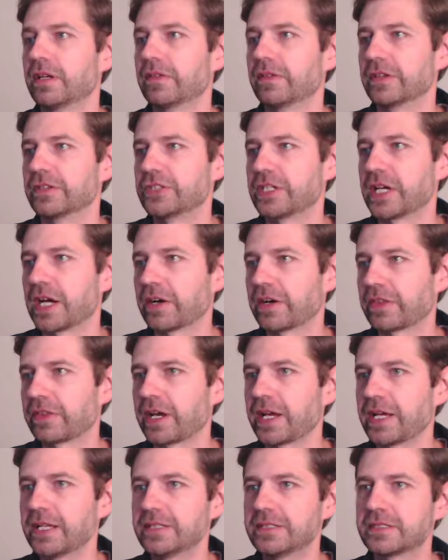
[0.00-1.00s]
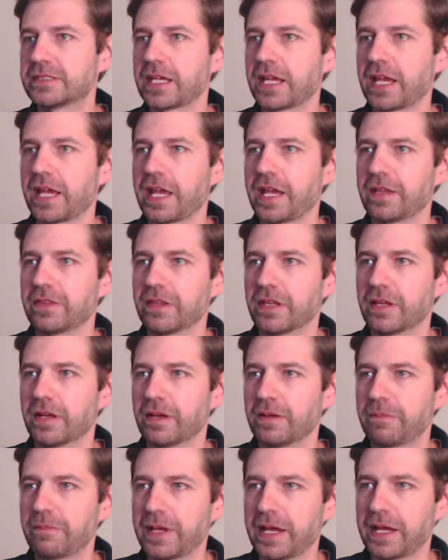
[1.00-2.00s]
the Cherethites and the
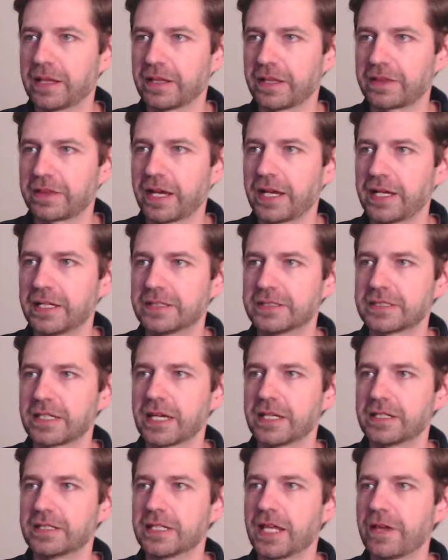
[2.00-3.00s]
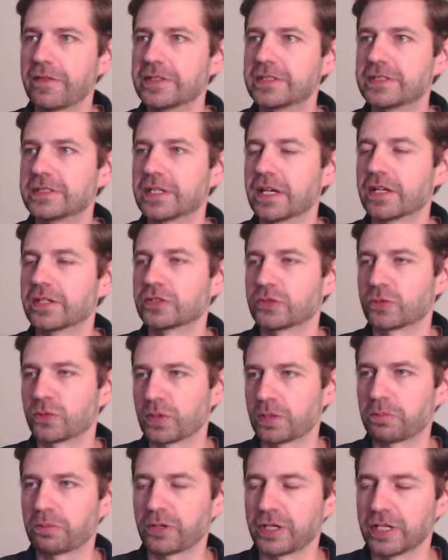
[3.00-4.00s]
Pelethites, and David's sons
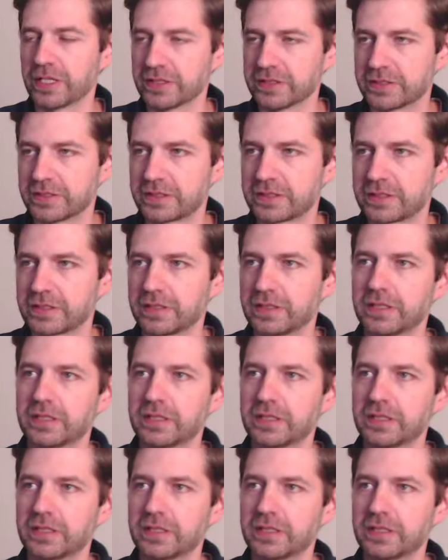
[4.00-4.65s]
were priests.